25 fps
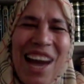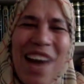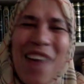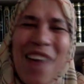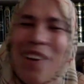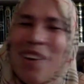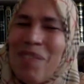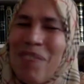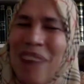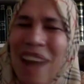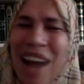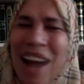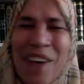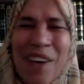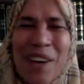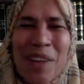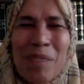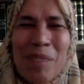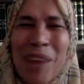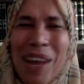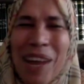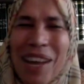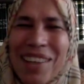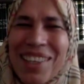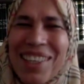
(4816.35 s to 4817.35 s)
Our, our
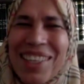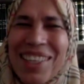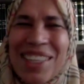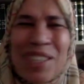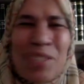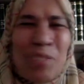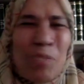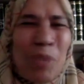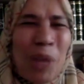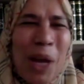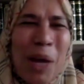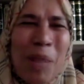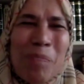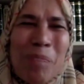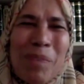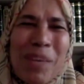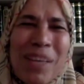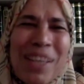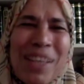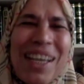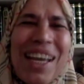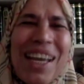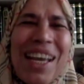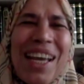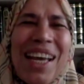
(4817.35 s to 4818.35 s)
model is
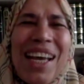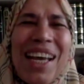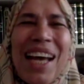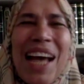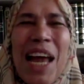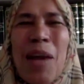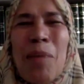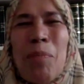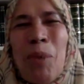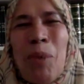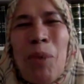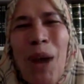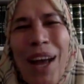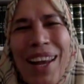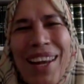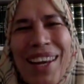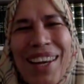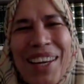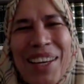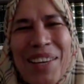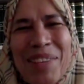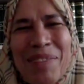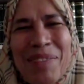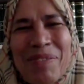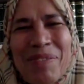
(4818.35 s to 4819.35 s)
Muhammad
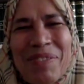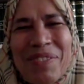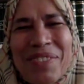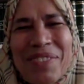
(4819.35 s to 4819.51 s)
al-Muallim,